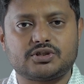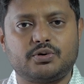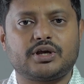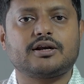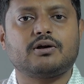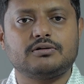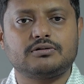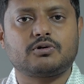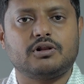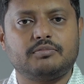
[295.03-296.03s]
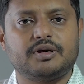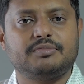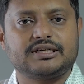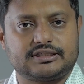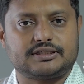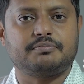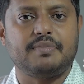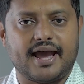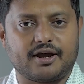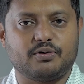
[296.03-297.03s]
So you can call them a mixed
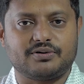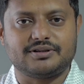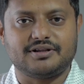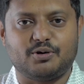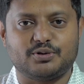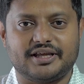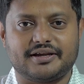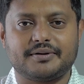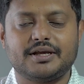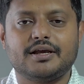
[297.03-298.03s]
bag out there.